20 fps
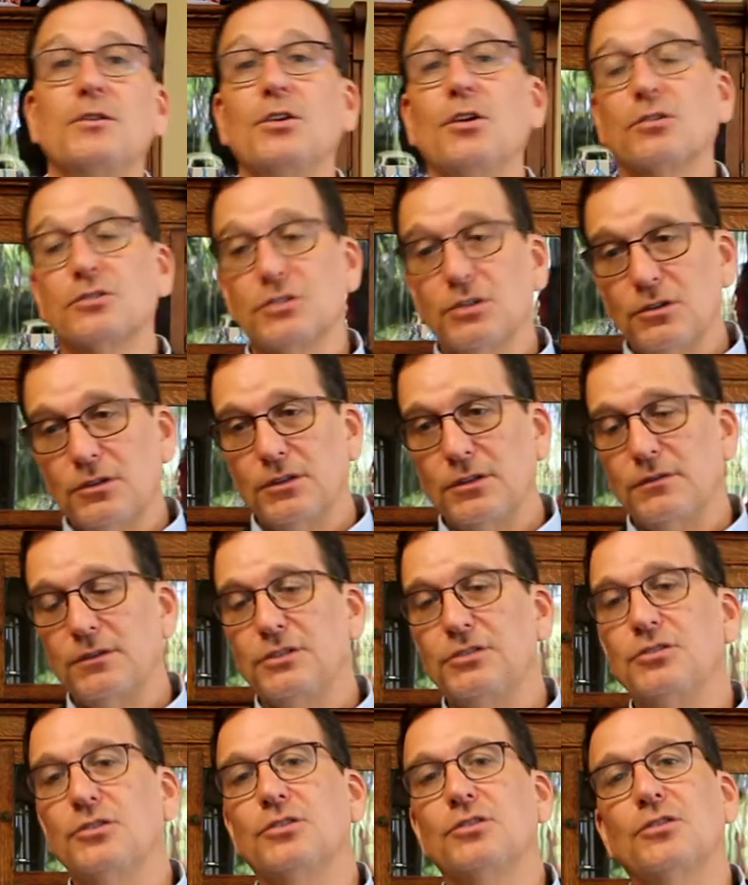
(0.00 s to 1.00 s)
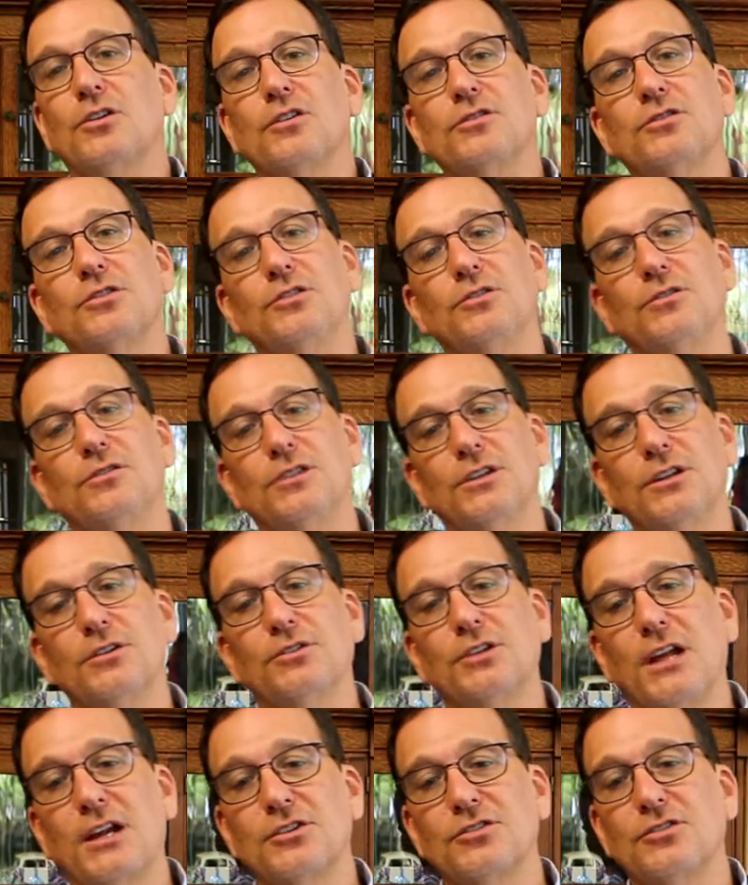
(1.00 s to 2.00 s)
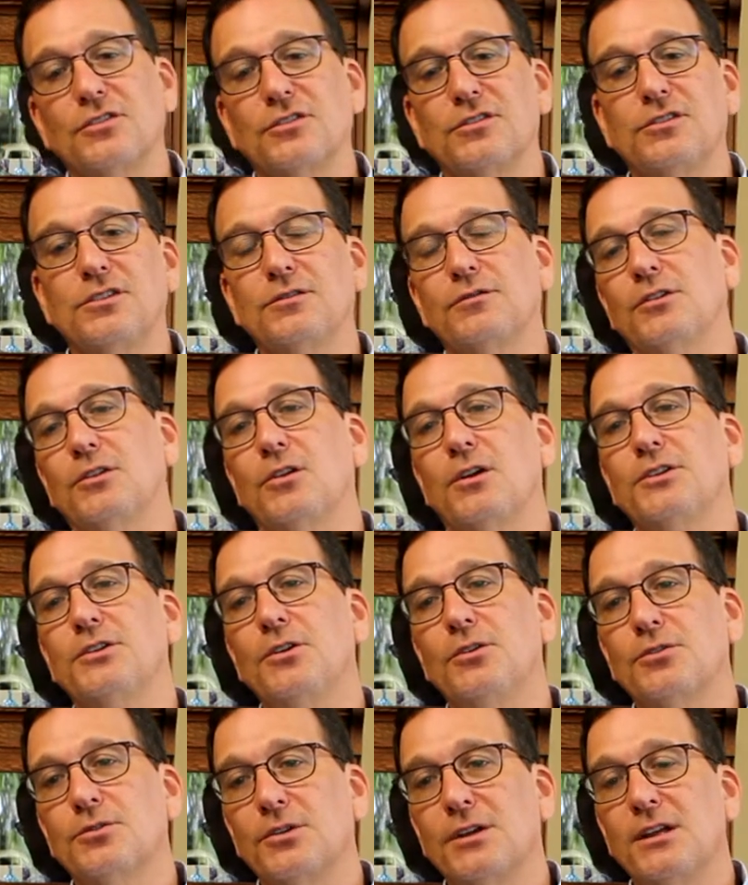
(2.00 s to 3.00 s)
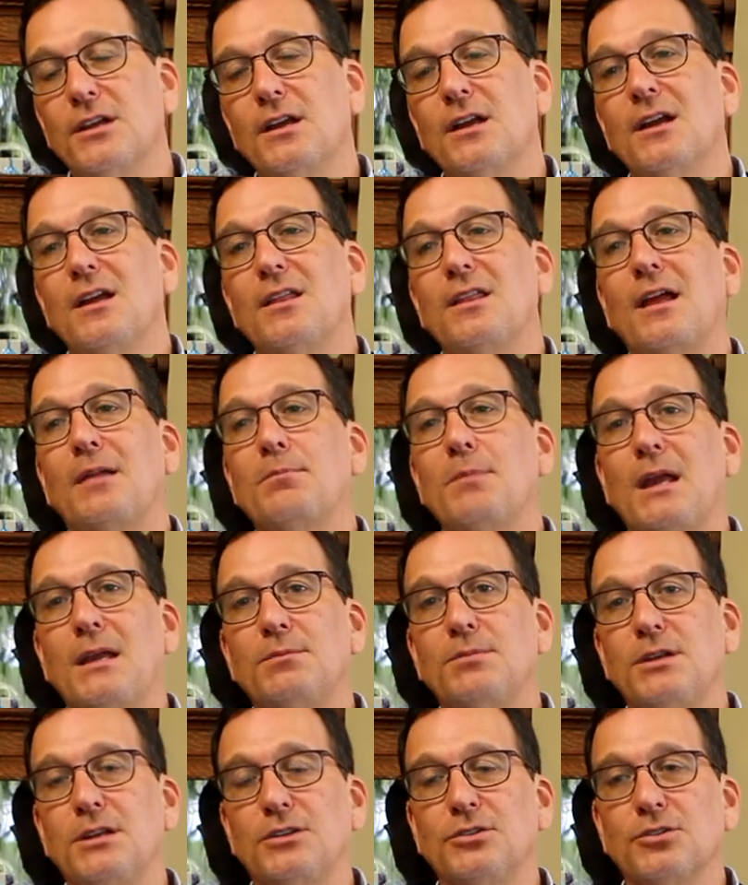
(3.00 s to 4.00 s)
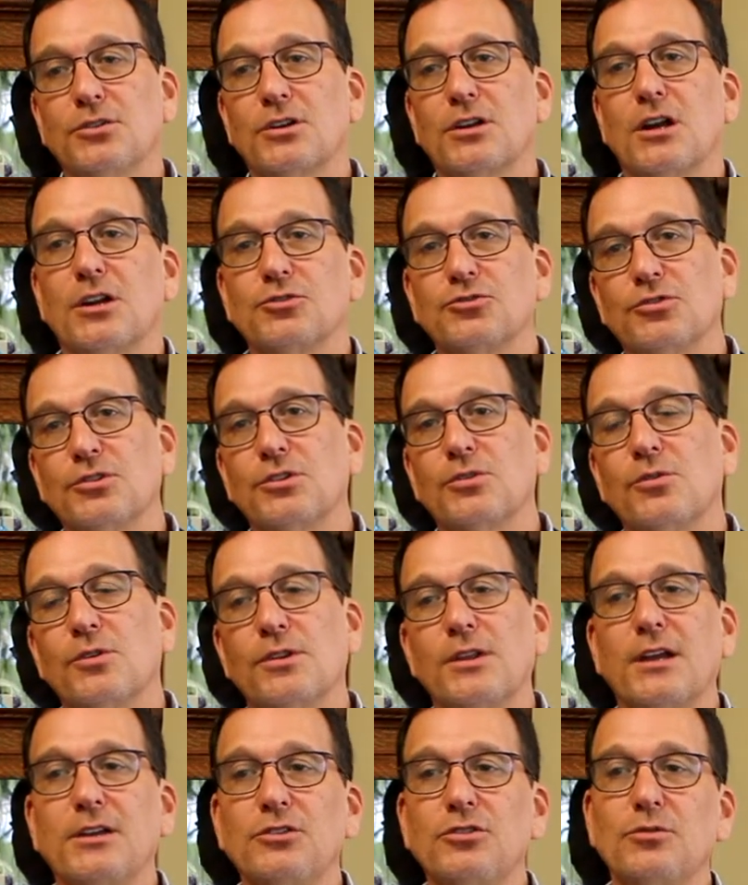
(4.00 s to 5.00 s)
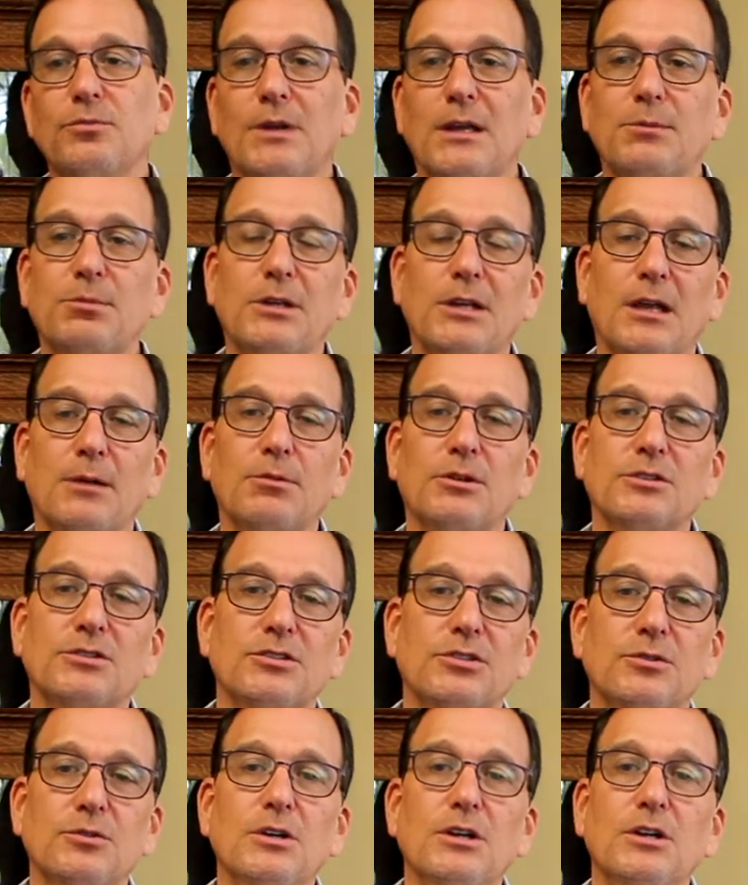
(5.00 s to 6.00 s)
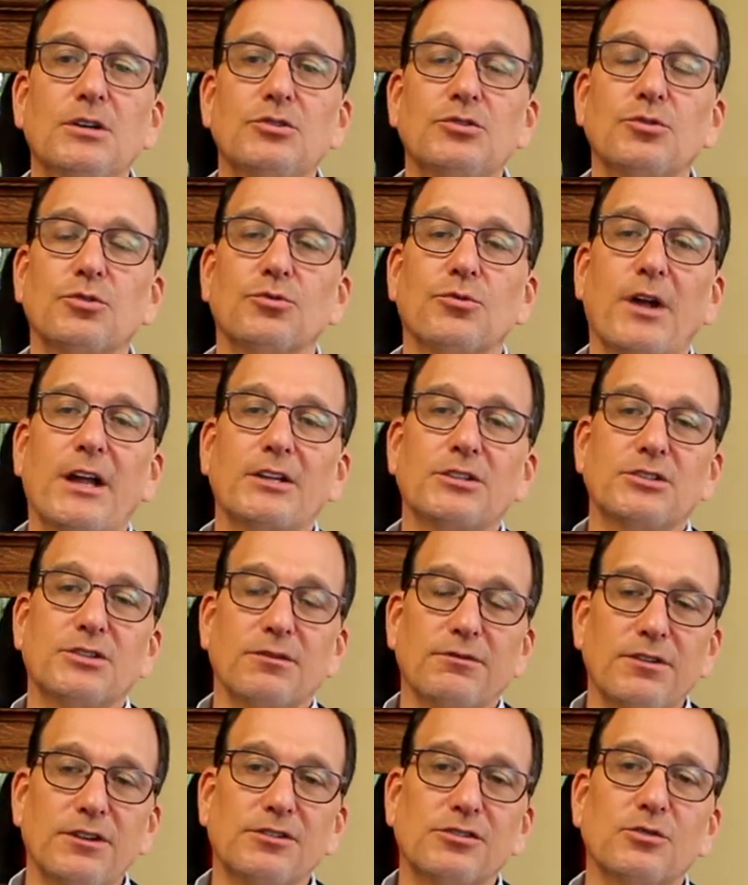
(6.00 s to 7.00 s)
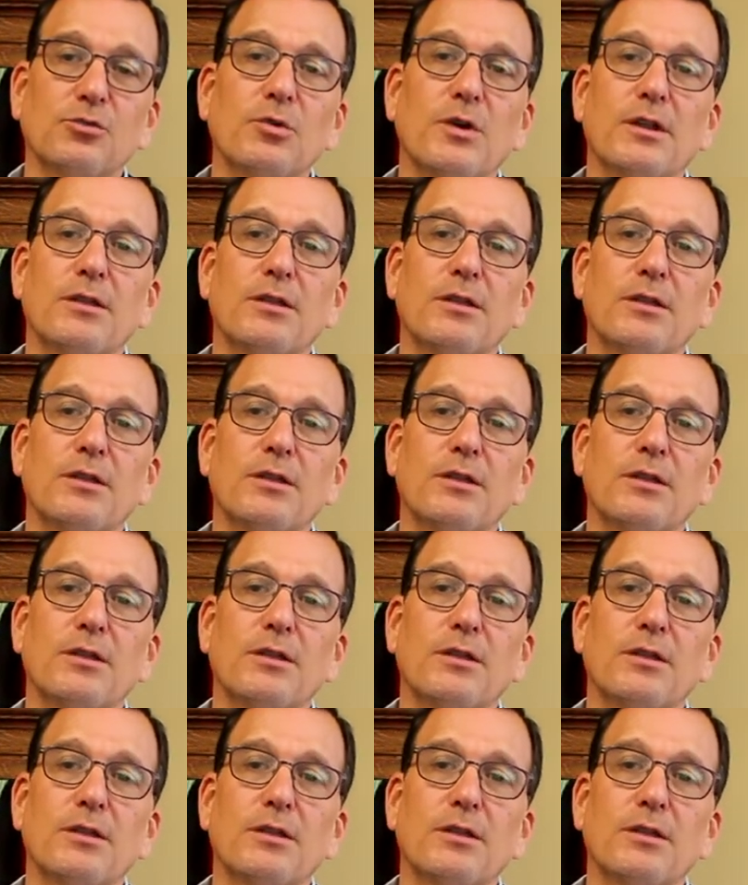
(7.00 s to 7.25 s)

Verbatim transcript: The alternative is you can also use an international civil law notary that may be in your country or that you may be able to, to arrange to visit